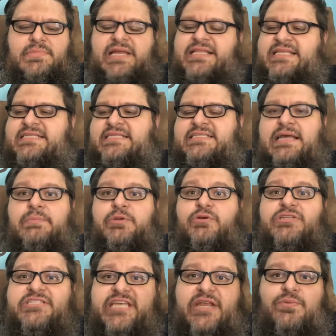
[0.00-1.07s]
like this is something you
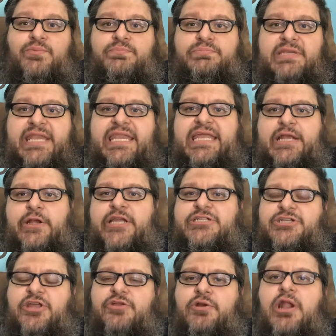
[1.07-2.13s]
would see near
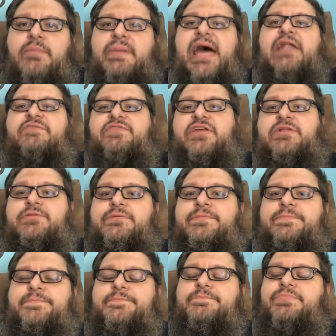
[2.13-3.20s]
each other on a battlefield.
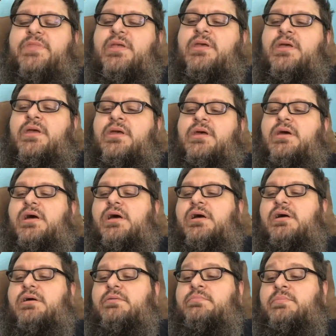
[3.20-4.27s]

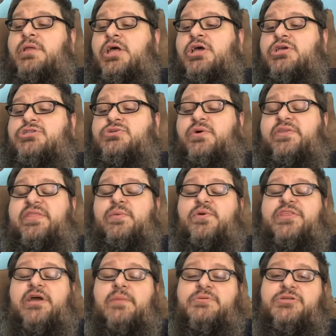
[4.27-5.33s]
Um, so in,
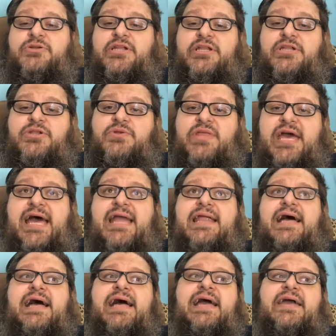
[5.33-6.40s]
with the opportunity to do that,
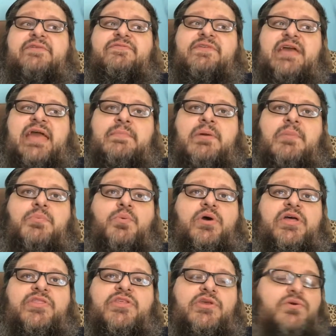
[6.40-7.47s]
I came up
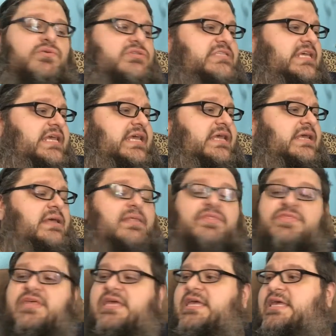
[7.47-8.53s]
with using
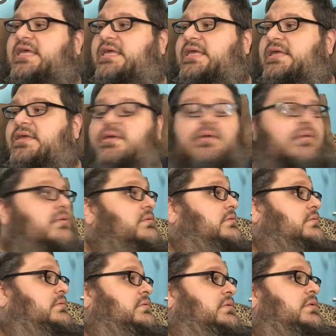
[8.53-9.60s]
the,
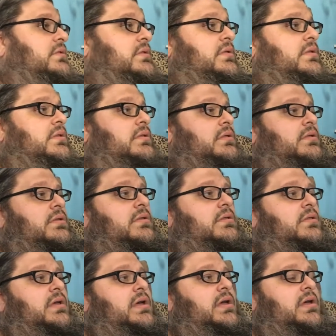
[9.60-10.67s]

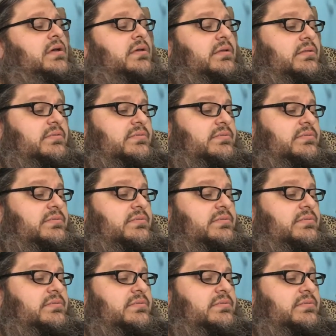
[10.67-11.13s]
uh,